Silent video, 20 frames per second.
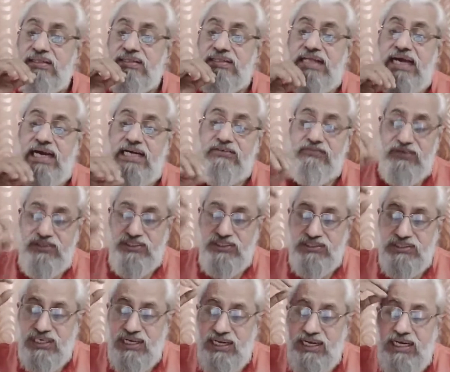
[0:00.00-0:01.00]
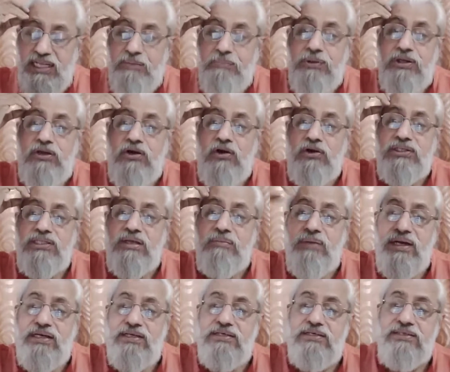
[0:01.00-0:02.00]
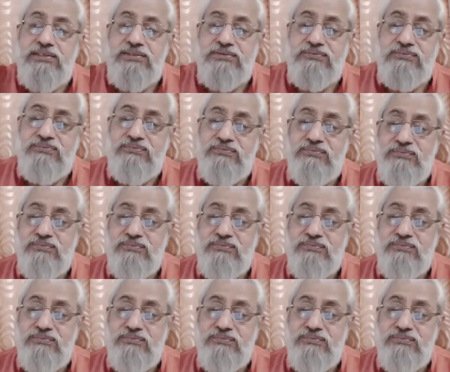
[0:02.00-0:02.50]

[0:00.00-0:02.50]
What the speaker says: that which is really beyond the mind.